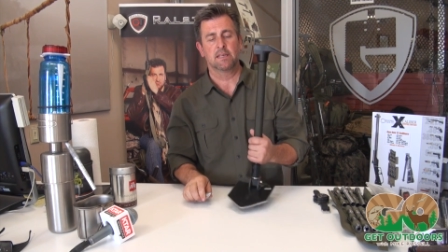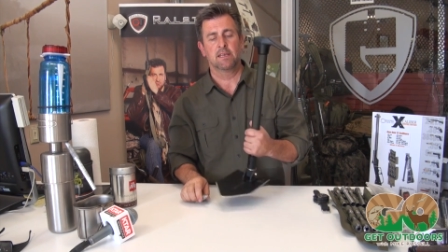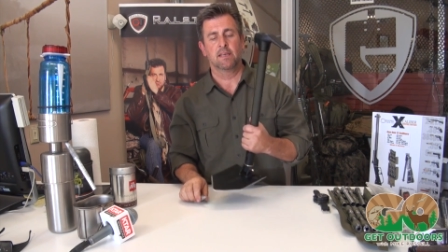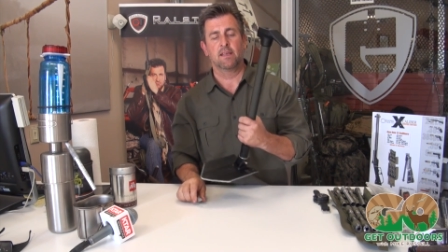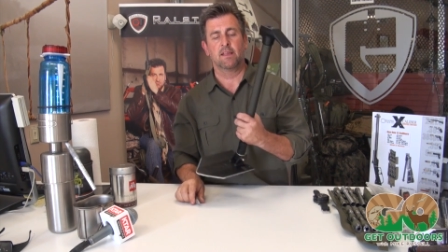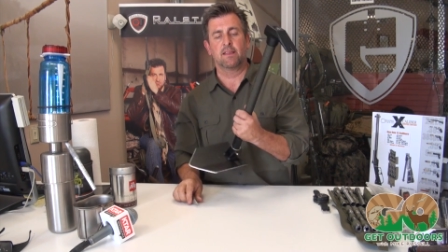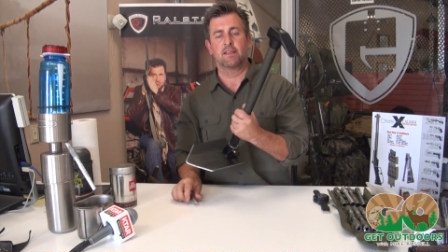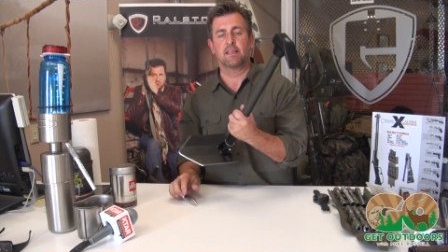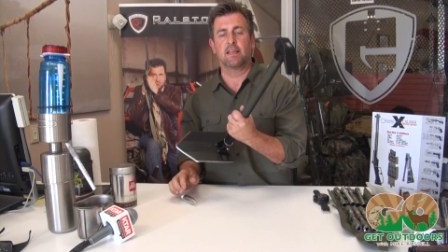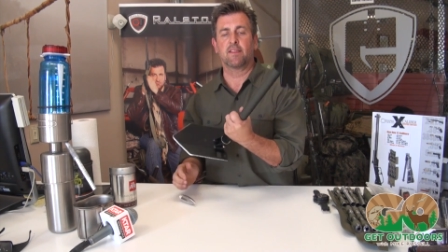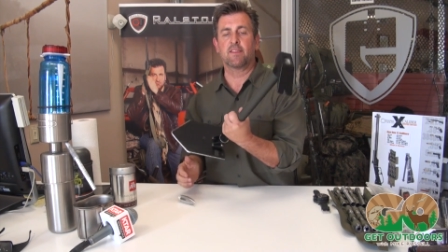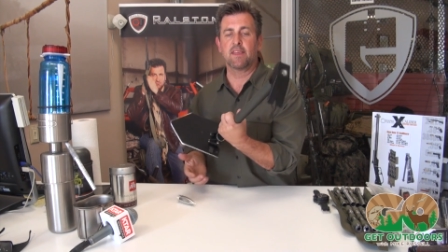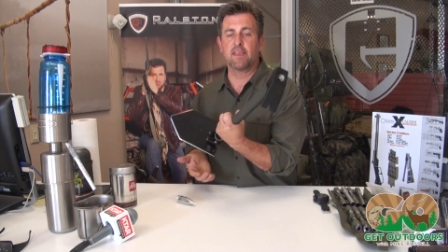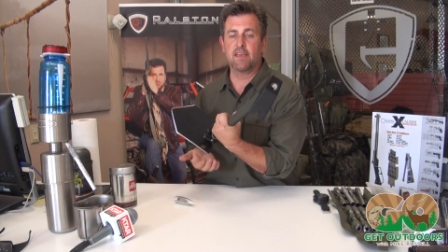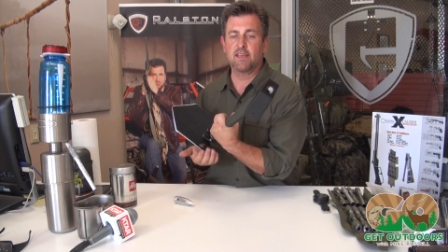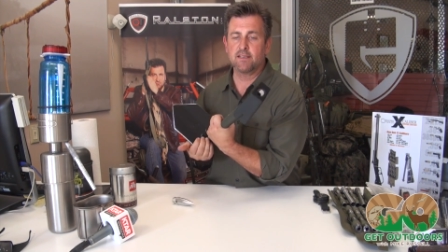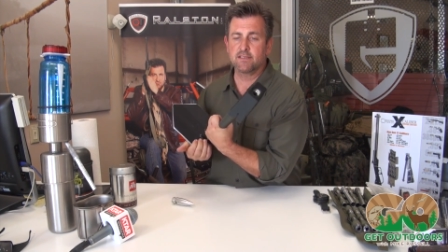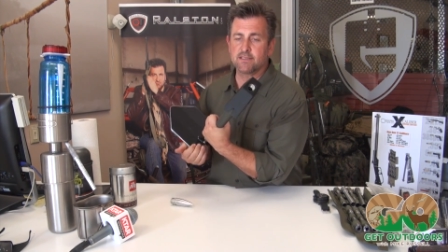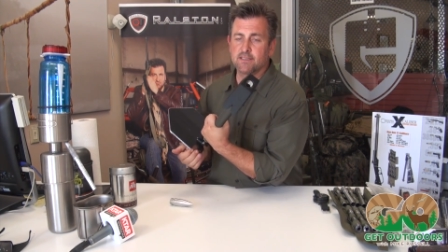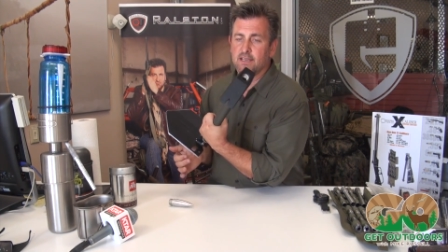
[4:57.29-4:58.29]
now the
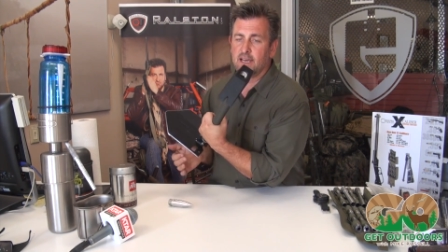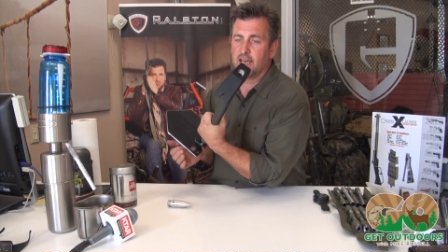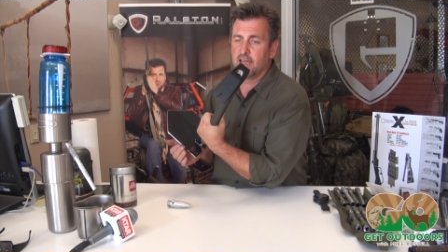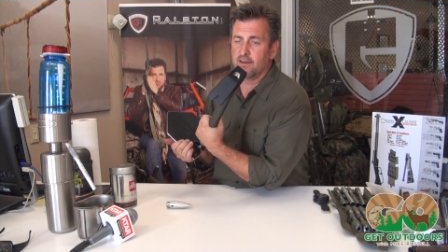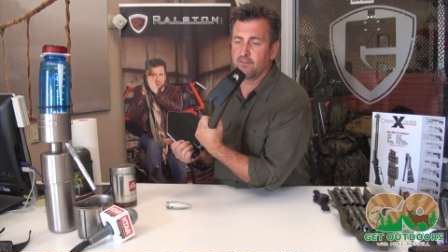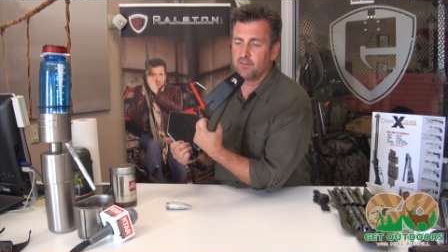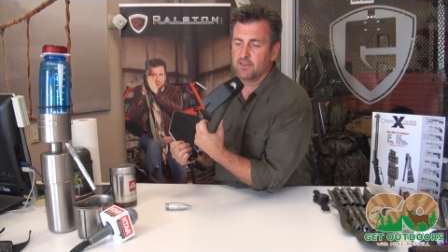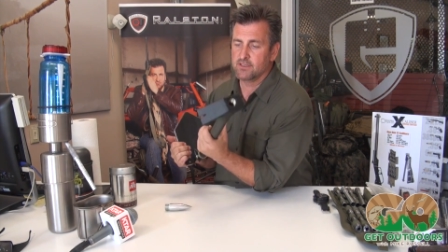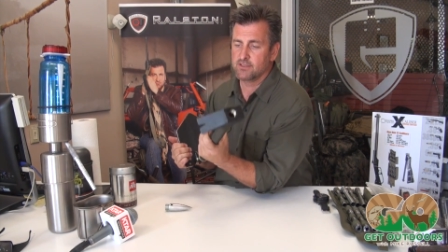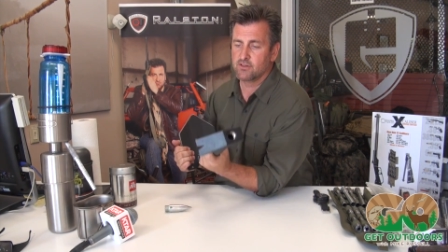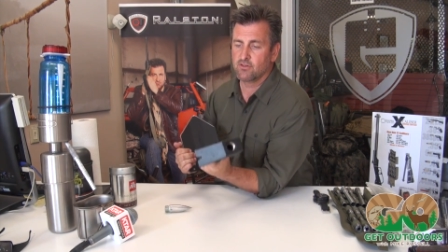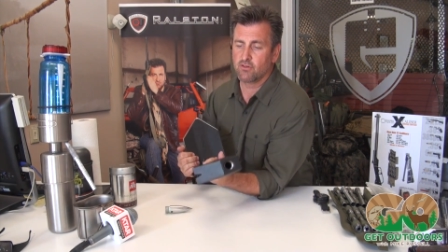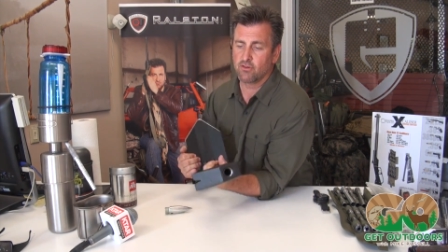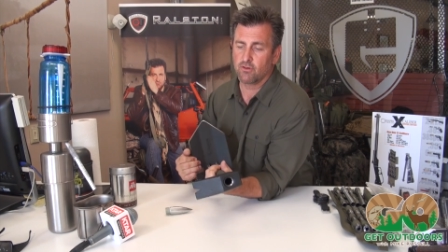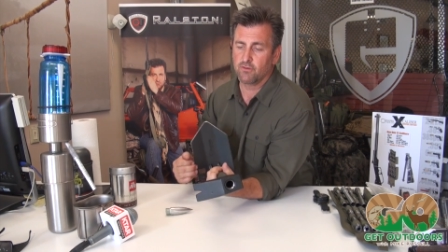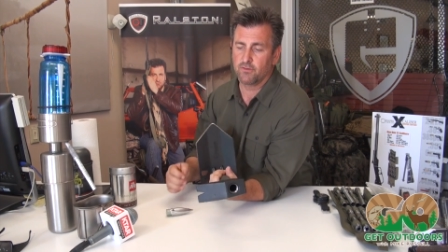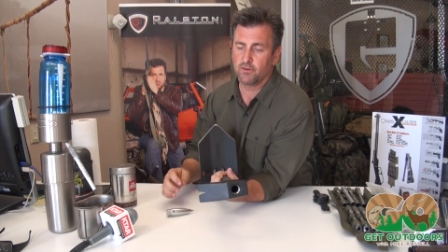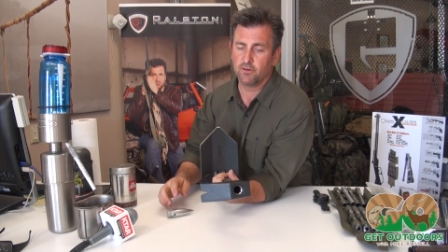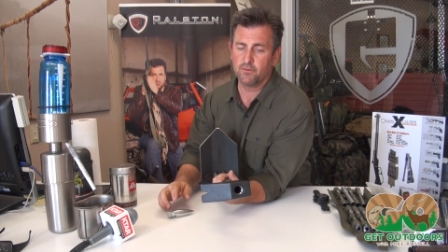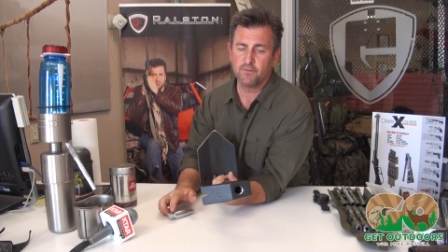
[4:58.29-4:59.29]
inside of this
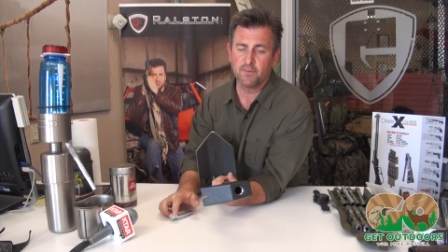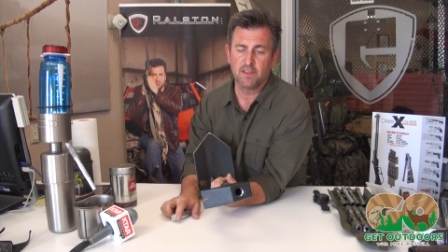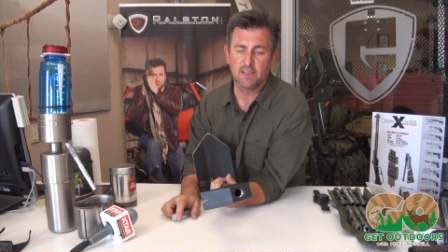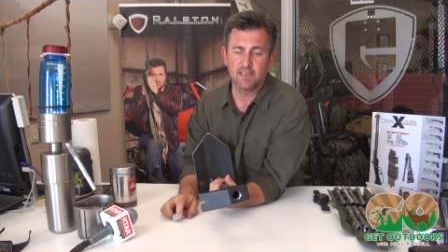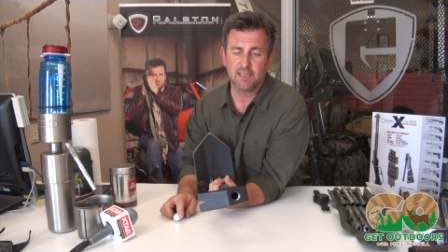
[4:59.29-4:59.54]
Crovel